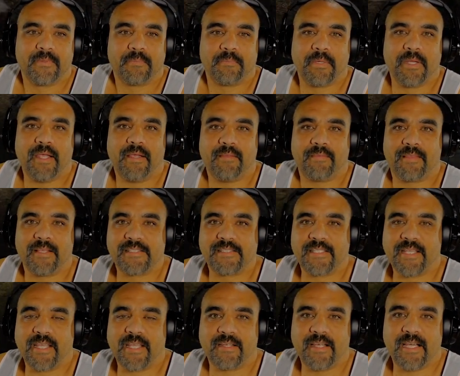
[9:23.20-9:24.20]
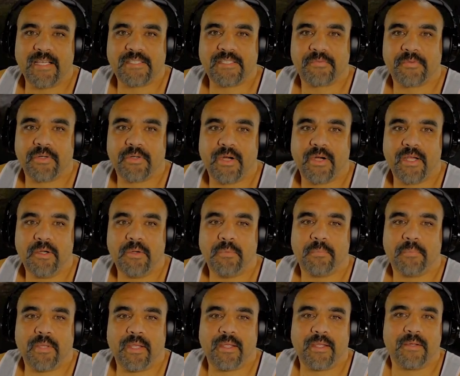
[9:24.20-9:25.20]
But yeah, thanks again guys for your help,
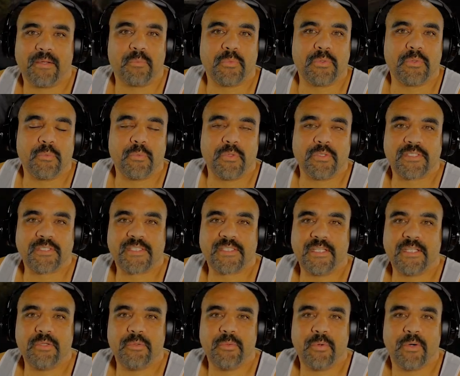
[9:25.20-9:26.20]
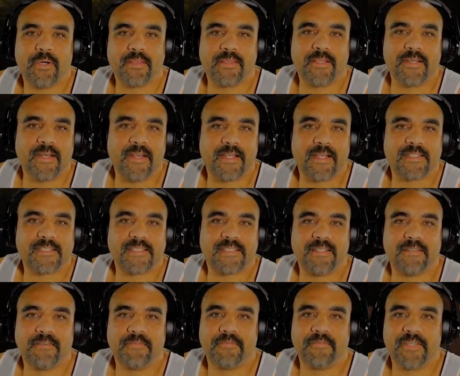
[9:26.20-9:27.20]
and we will see you on the next
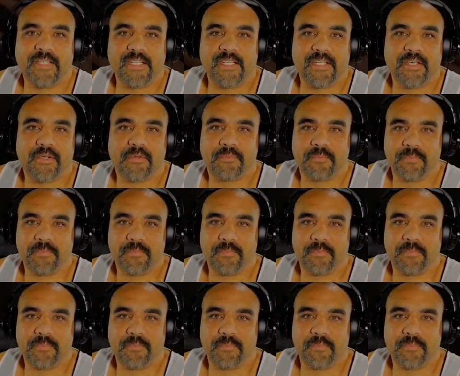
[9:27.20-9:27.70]
video.